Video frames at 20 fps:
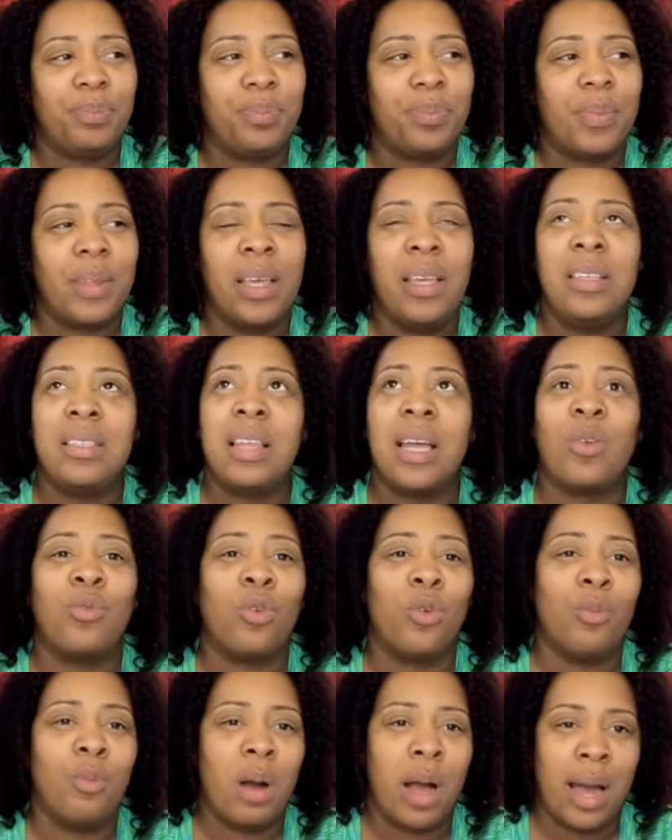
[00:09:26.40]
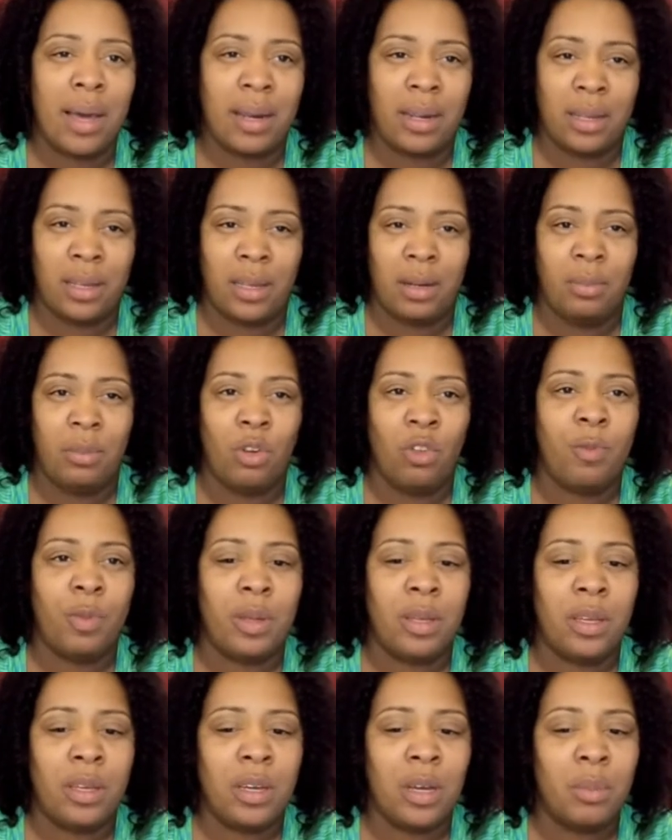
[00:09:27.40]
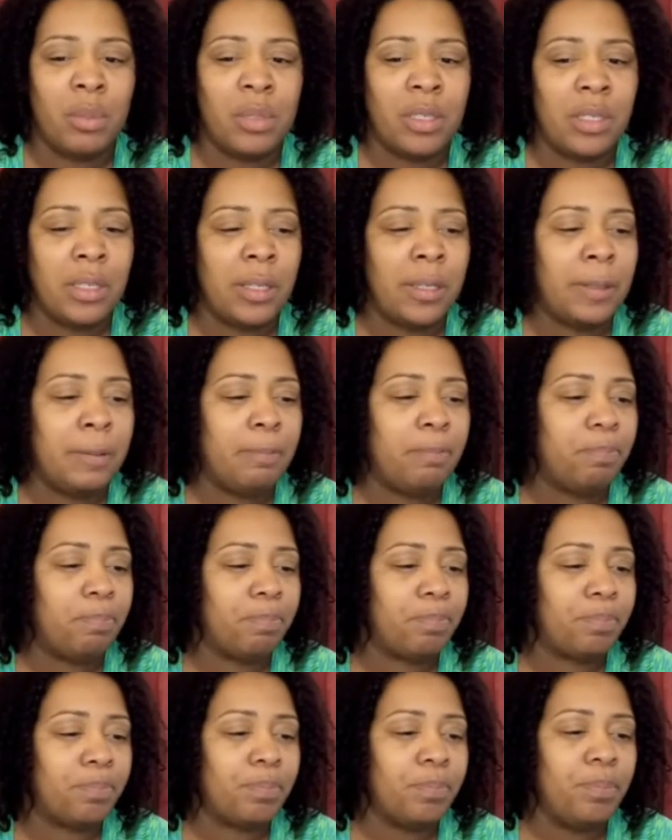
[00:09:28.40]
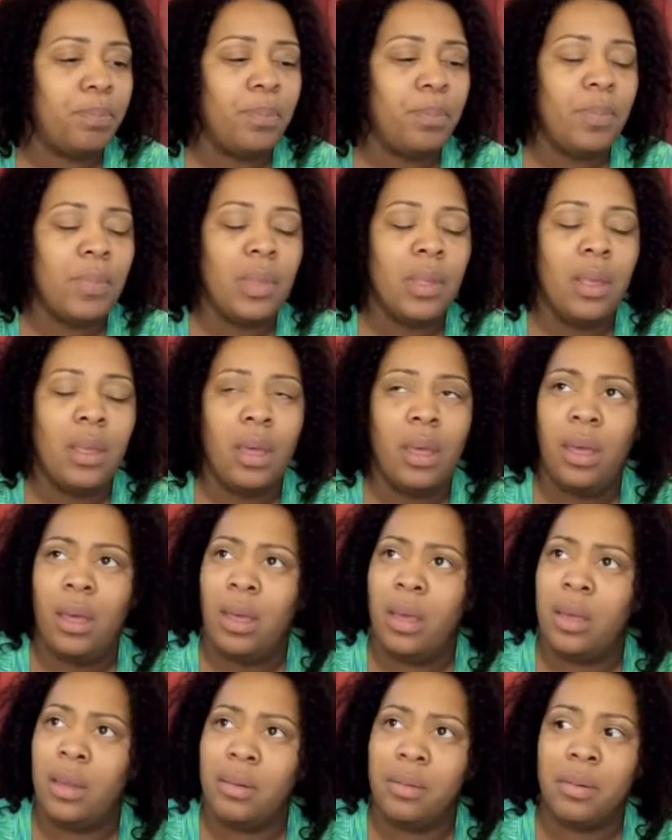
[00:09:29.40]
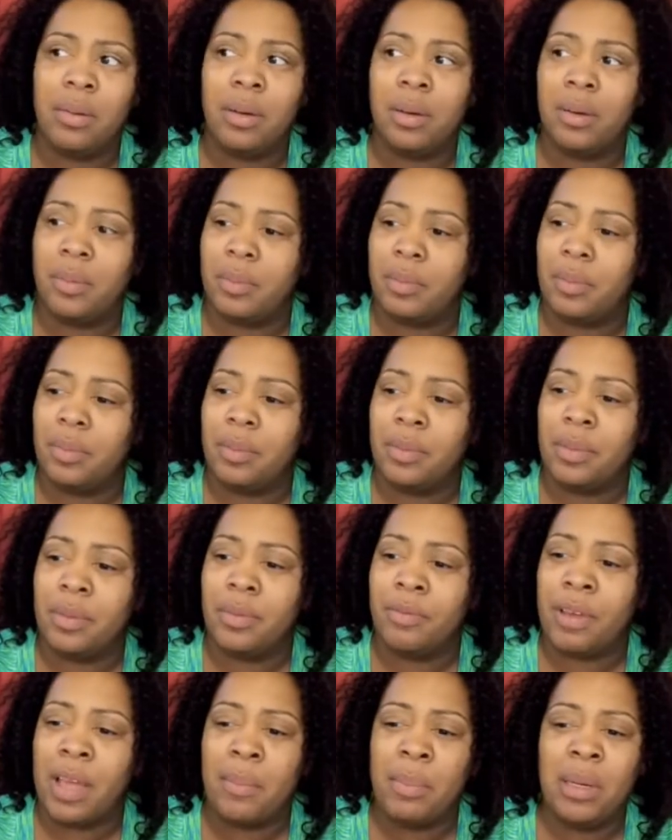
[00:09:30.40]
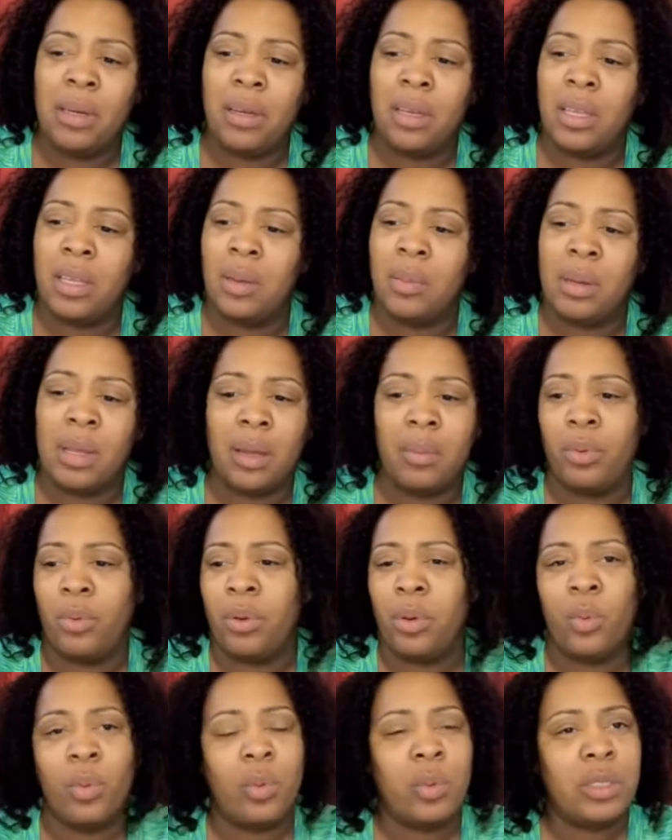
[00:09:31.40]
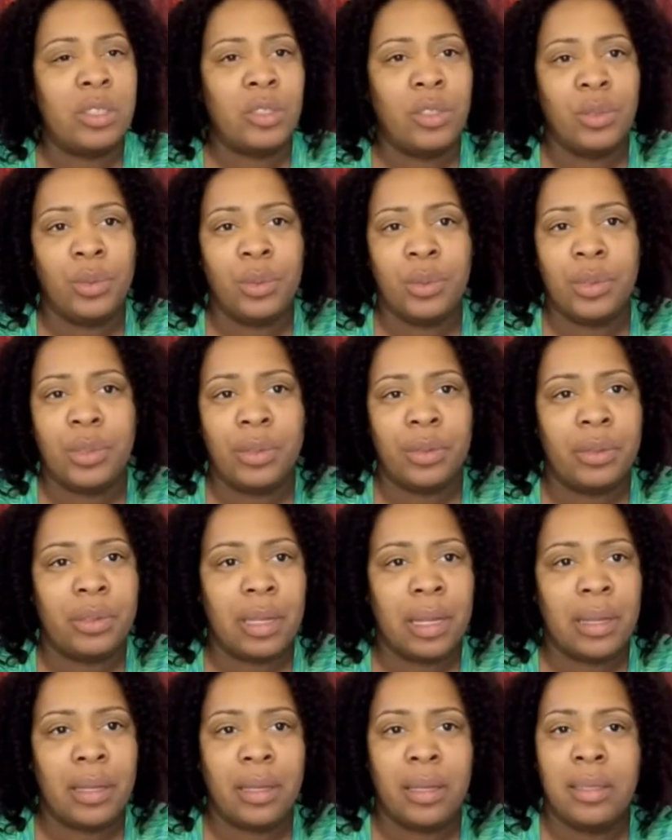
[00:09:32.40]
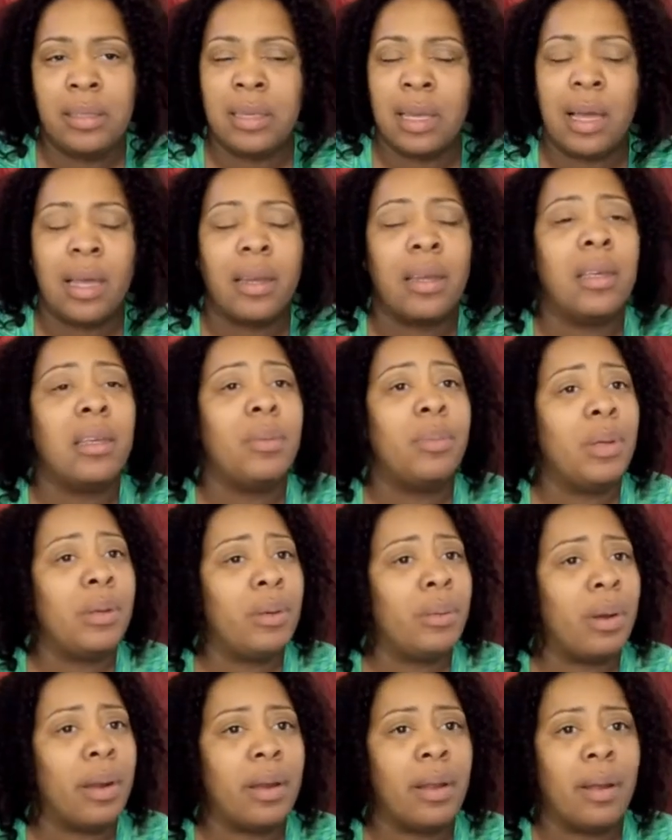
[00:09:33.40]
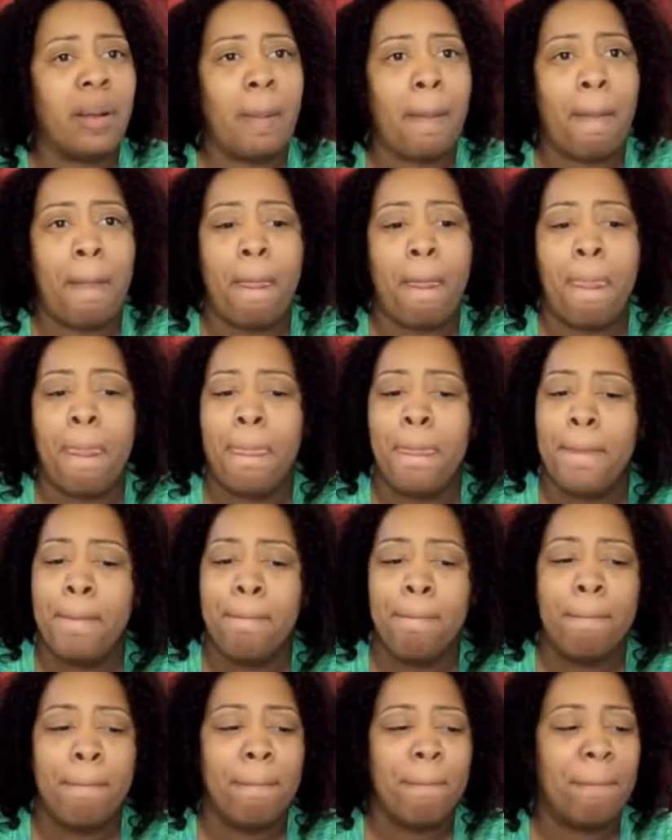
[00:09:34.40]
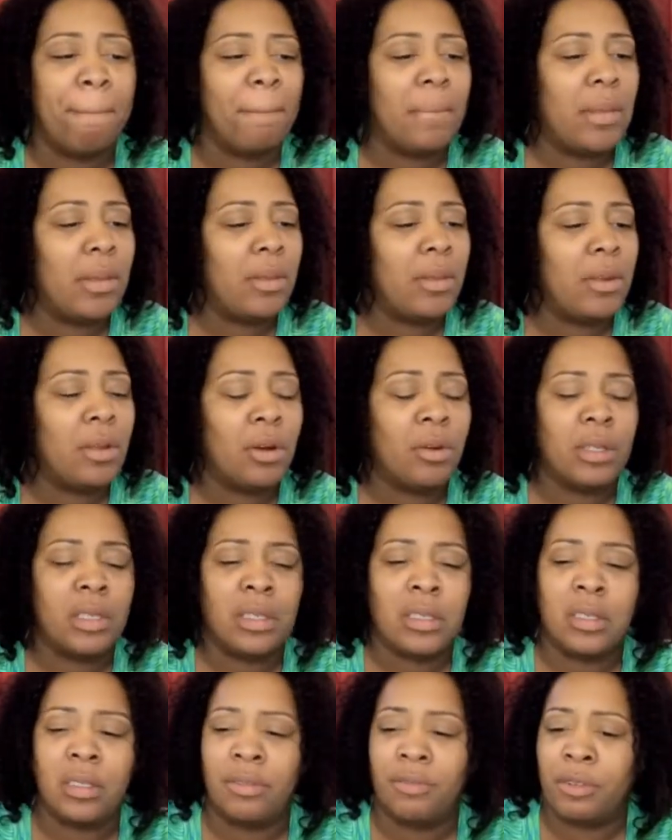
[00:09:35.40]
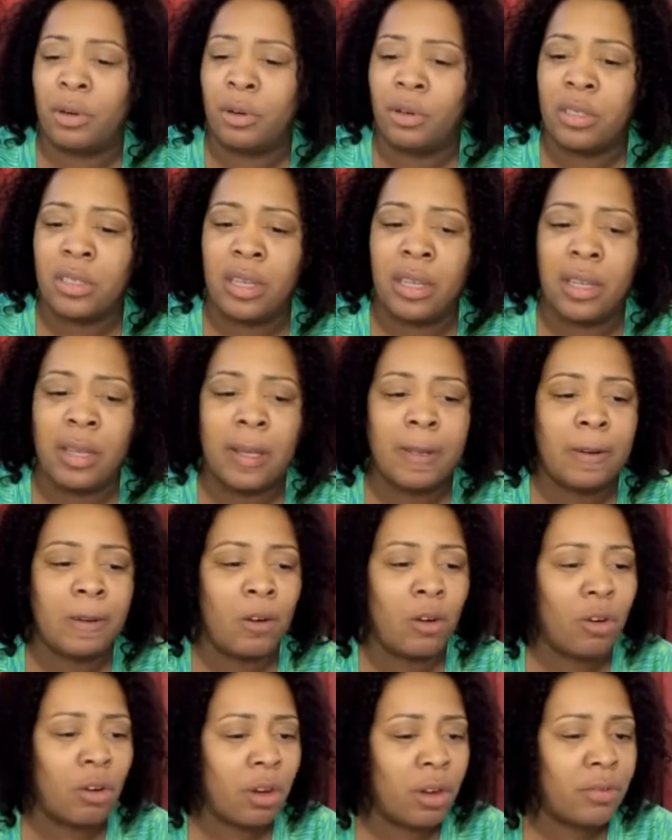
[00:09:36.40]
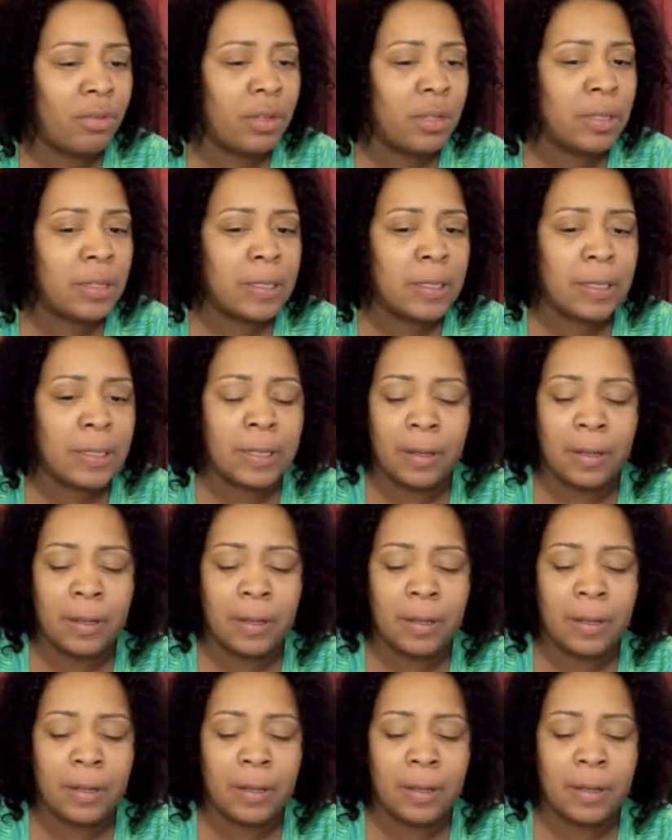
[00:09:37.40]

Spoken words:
He's like robotic in movement. He comes in, and the family look at him like, boy, what you doing here? Like, he's like, I need to be here right now. You know, this is the first day of the harvest.